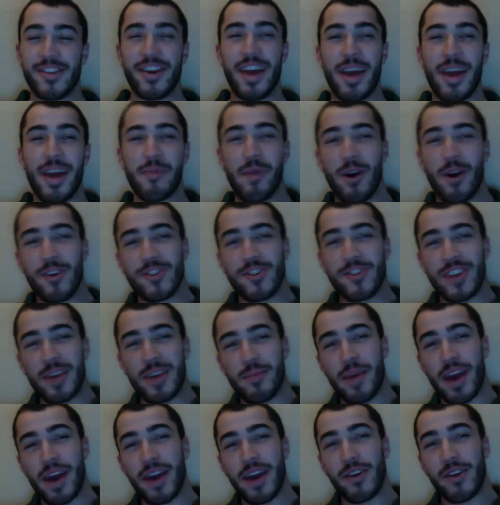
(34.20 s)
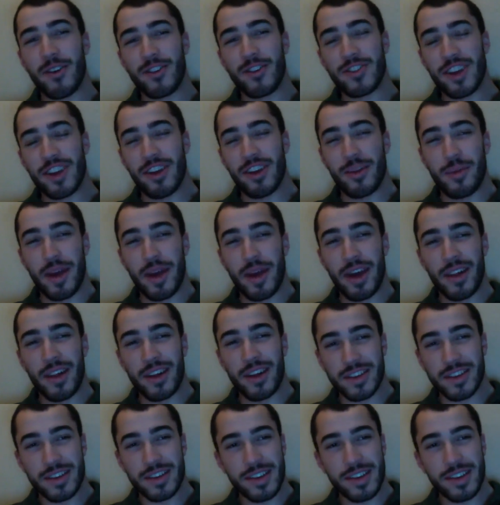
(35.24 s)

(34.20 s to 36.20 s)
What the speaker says: him, OJ Mayo or Jared Bayless.